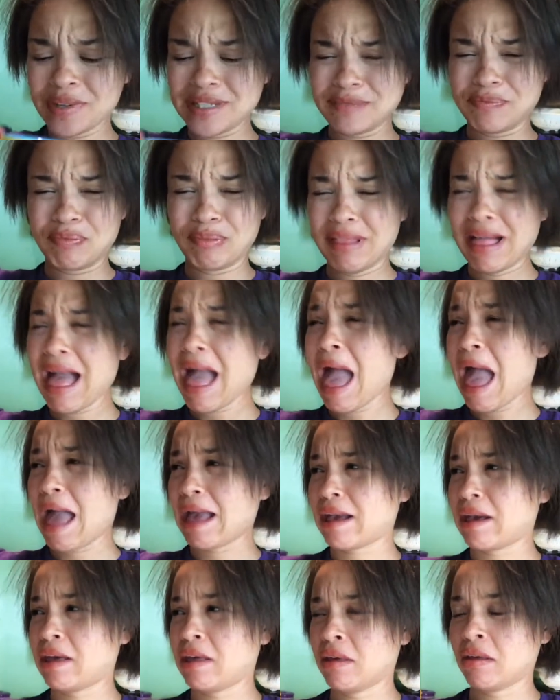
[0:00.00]
it's
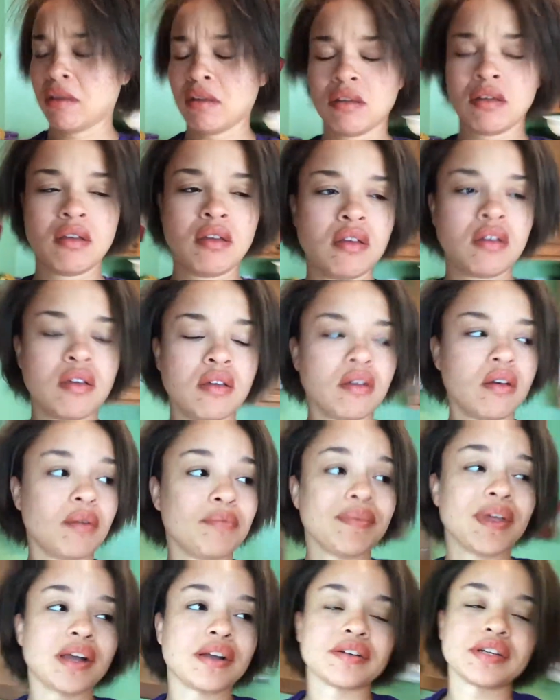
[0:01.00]
black.
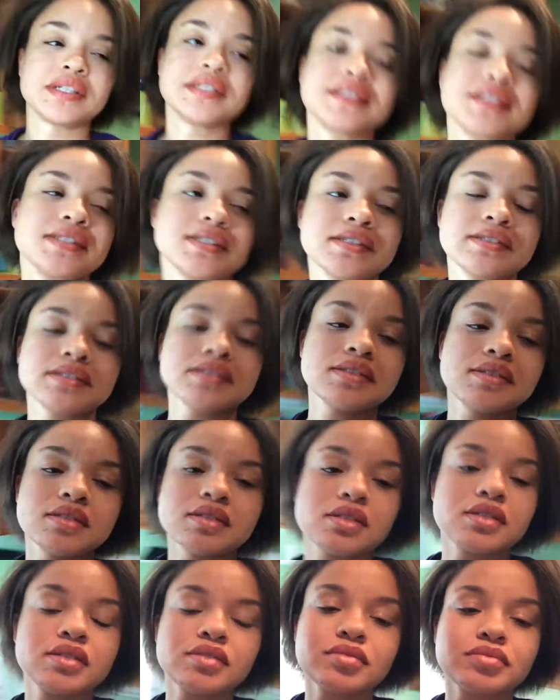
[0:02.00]
I'm not
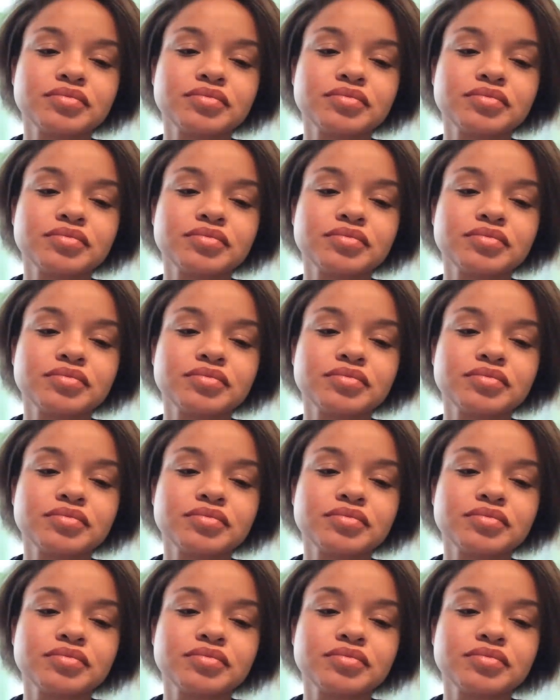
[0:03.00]
racist.